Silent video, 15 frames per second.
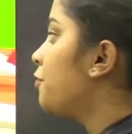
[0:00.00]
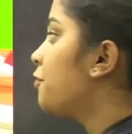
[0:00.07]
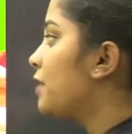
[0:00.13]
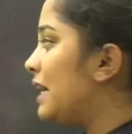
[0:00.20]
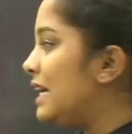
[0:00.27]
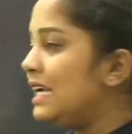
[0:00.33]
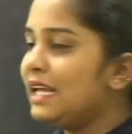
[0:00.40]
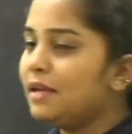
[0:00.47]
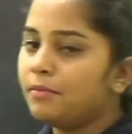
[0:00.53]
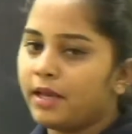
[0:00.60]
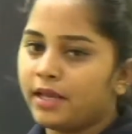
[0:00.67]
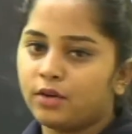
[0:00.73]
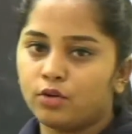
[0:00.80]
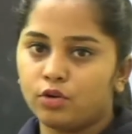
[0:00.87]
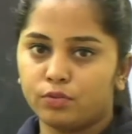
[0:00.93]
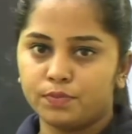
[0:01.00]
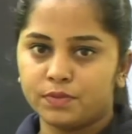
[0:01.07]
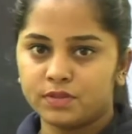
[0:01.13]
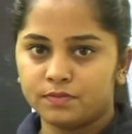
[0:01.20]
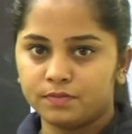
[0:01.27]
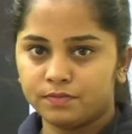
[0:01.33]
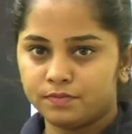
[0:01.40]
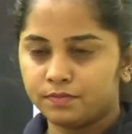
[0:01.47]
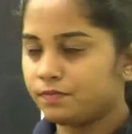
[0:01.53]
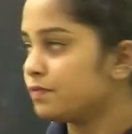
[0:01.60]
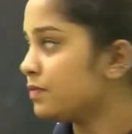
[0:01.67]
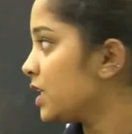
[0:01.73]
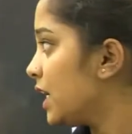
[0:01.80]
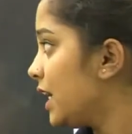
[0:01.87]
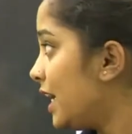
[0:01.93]
friendly microbes.
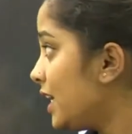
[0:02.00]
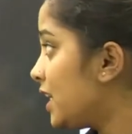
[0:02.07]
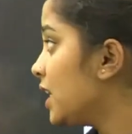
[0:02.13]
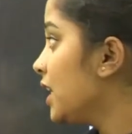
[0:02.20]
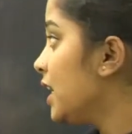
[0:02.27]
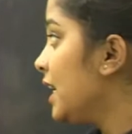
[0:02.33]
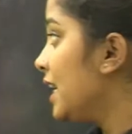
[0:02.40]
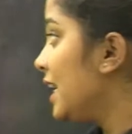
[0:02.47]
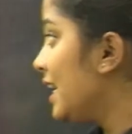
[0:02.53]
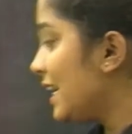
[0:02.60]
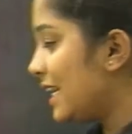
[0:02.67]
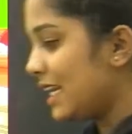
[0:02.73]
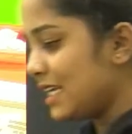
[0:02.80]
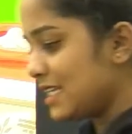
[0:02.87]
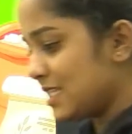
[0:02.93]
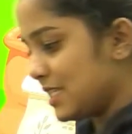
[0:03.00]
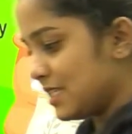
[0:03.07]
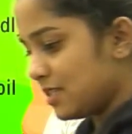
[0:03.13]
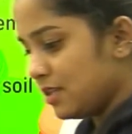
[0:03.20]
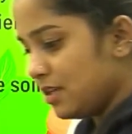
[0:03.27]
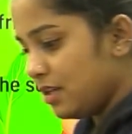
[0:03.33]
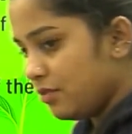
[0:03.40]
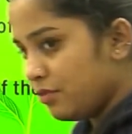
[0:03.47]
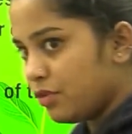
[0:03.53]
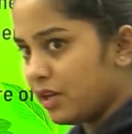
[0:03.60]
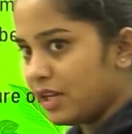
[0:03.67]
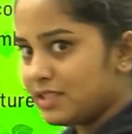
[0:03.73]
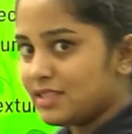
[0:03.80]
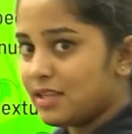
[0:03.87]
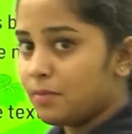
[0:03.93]
It increases, for
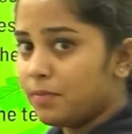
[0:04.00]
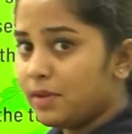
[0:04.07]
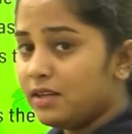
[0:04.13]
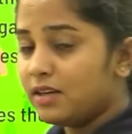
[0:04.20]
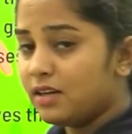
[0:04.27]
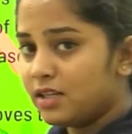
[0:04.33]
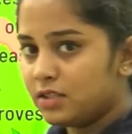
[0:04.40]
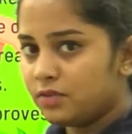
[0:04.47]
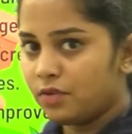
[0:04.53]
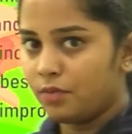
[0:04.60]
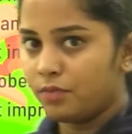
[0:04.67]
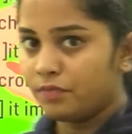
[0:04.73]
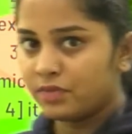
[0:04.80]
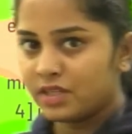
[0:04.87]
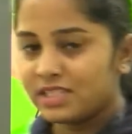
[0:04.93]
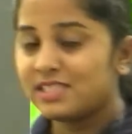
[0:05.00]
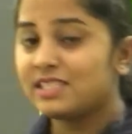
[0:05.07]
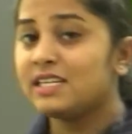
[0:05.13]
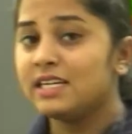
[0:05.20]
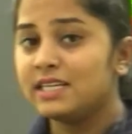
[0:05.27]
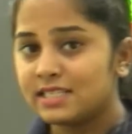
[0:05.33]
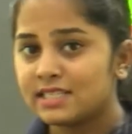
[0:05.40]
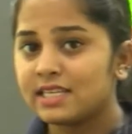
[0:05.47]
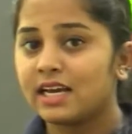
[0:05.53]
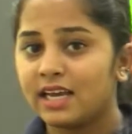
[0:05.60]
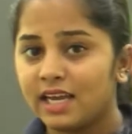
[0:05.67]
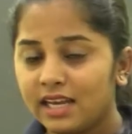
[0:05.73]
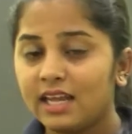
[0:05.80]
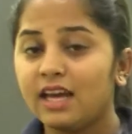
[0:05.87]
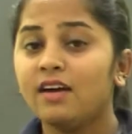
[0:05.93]
example, earthworm. It is
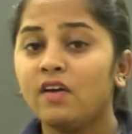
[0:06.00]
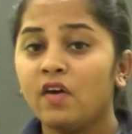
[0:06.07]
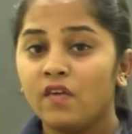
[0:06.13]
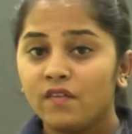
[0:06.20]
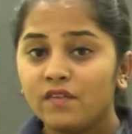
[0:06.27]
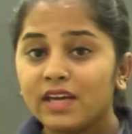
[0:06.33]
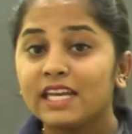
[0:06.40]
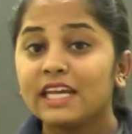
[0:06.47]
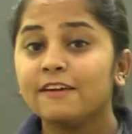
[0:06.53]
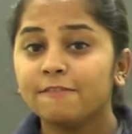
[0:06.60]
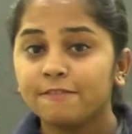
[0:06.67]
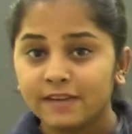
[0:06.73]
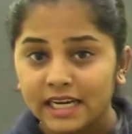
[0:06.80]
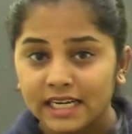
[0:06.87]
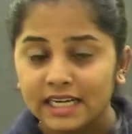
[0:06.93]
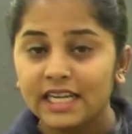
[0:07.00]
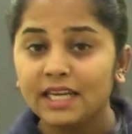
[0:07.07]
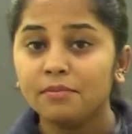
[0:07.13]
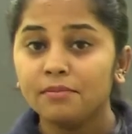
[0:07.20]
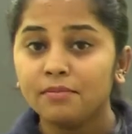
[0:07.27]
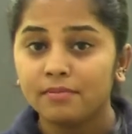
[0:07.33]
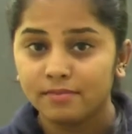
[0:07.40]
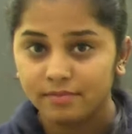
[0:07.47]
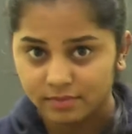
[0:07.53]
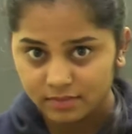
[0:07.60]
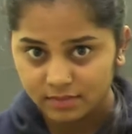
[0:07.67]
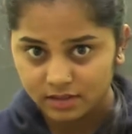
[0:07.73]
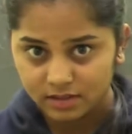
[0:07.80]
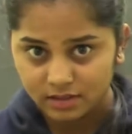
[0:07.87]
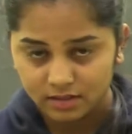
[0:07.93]
again a very friendly
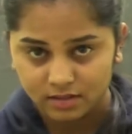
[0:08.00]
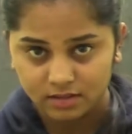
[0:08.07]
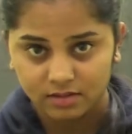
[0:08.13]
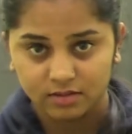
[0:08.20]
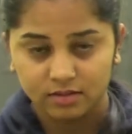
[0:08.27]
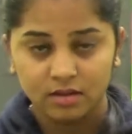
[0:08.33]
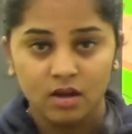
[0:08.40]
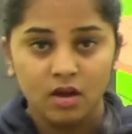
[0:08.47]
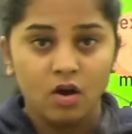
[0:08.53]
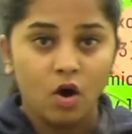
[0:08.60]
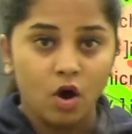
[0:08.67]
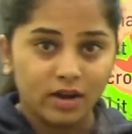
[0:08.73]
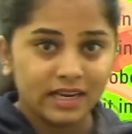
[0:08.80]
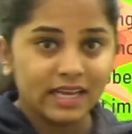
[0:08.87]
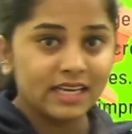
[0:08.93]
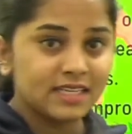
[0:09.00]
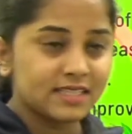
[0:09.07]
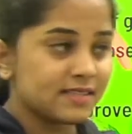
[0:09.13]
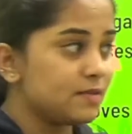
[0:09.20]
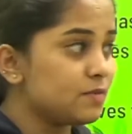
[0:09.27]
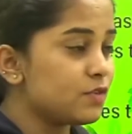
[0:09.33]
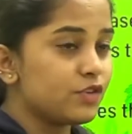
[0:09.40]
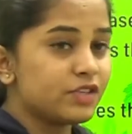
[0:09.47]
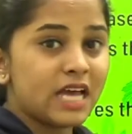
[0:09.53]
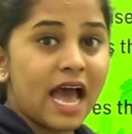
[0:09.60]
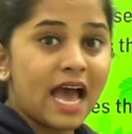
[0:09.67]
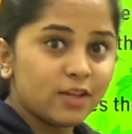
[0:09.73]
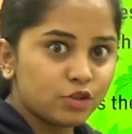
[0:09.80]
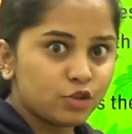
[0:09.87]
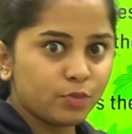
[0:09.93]
organisms which
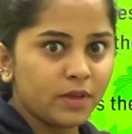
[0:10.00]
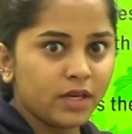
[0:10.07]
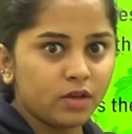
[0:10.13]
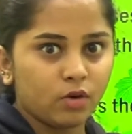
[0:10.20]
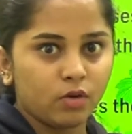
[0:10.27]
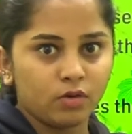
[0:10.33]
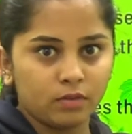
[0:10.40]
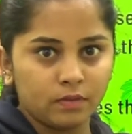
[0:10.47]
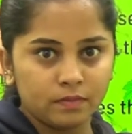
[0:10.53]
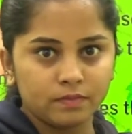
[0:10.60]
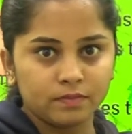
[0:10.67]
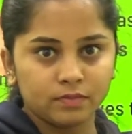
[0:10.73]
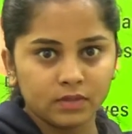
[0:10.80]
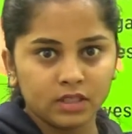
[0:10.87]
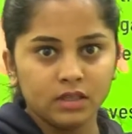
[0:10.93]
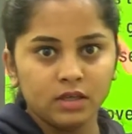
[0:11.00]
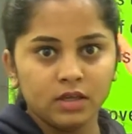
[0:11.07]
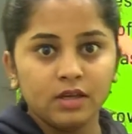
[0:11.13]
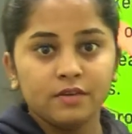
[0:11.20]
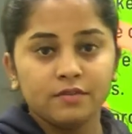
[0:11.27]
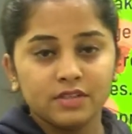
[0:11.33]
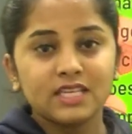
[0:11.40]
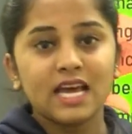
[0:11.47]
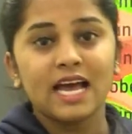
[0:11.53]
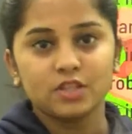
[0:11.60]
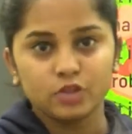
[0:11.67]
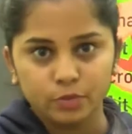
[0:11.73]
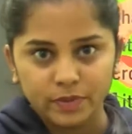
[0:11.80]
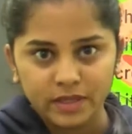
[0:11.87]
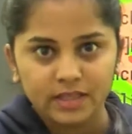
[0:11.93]
has to be grown, which
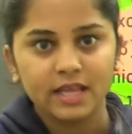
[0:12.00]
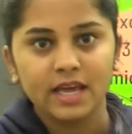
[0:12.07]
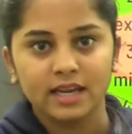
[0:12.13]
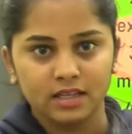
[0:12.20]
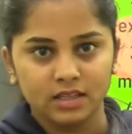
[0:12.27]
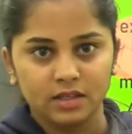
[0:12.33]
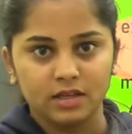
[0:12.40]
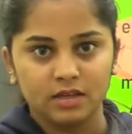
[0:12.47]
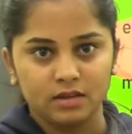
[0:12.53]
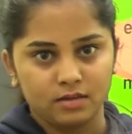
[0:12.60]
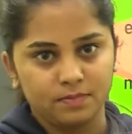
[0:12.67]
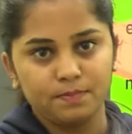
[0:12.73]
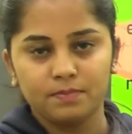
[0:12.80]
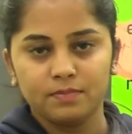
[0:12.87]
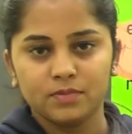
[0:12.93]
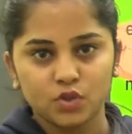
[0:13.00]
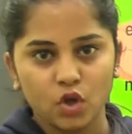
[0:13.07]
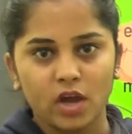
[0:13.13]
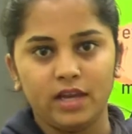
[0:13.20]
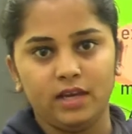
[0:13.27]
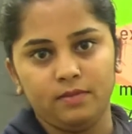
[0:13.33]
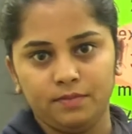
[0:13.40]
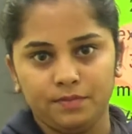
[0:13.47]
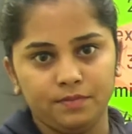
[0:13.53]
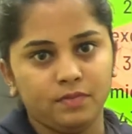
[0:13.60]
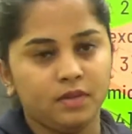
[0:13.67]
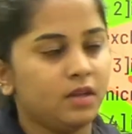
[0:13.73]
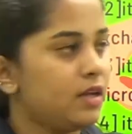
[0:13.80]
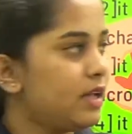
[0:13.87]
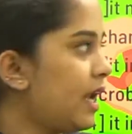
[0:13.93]
has to be there in the soil,
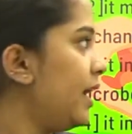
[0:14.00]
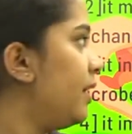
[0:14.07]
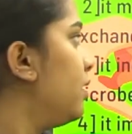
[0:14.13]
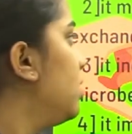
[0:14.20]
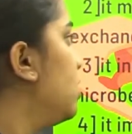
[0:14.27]
right?